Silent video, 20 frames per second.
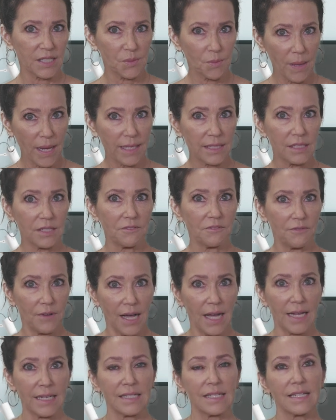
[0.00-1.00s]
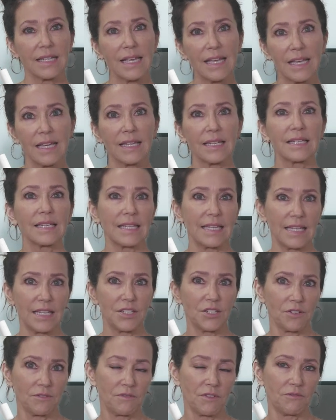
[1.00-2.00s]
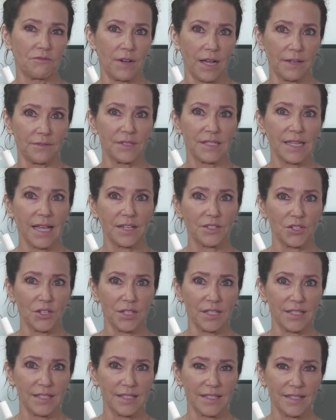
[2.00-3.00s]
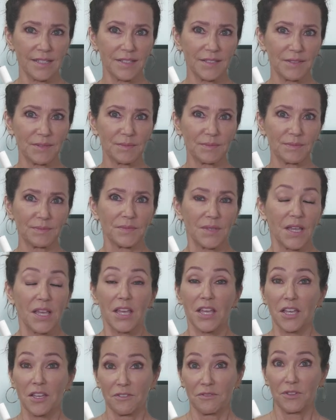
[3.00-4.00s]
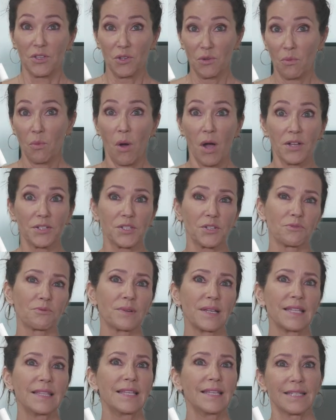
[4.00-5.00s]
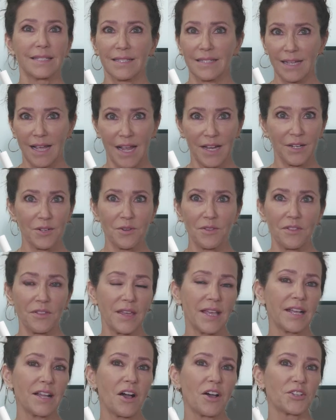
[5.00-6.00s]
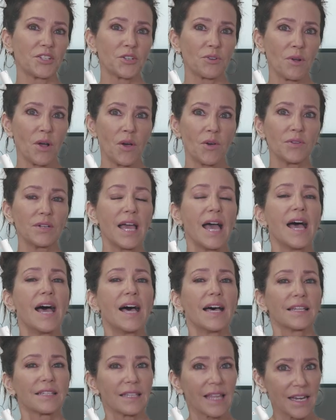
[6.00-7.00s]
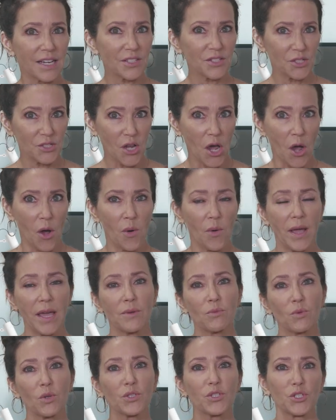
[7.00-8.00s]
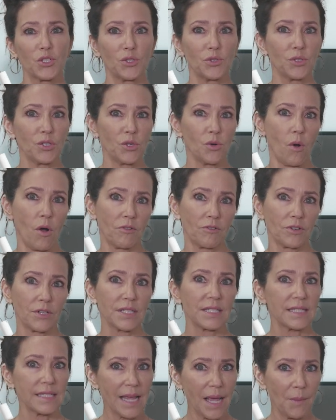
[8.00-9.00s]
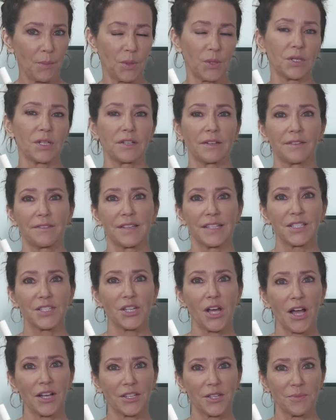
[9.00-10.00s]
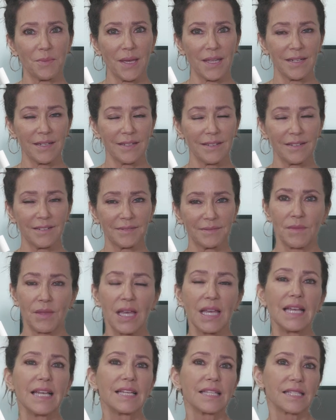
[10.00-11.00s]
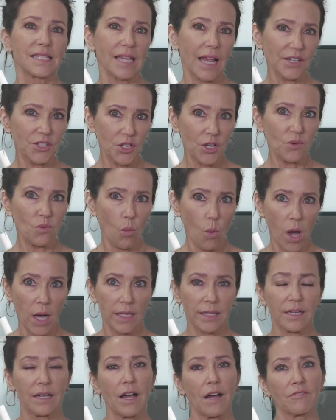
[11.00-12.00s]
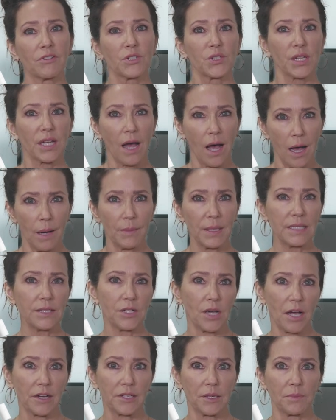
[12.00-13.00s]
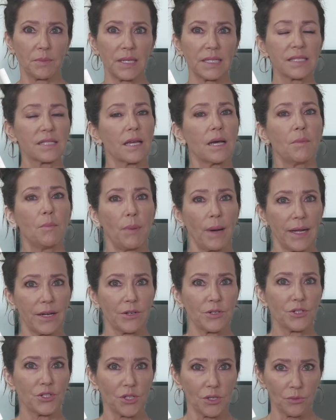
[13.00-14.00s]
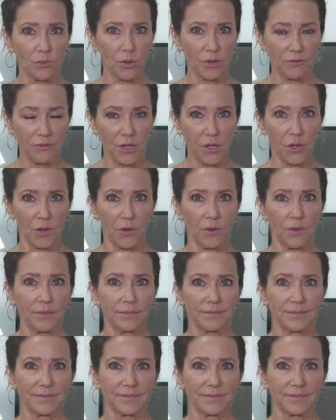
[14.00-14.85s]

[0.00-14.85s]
expect to find in each of the 5 sections. If you want to read the entire thing on your own, let us know and we'll shoot you over a sample of this document. Section 1 covers common documents a buyer should review.